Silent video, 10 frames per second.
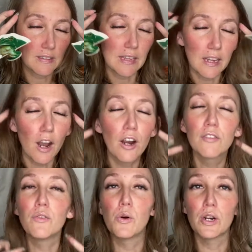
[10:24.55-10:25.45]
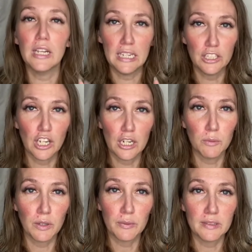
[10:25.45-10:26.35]
They are for each
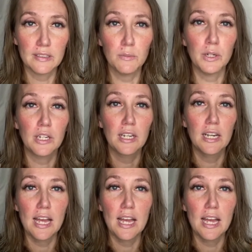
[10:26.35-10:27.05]
animal that was in the book.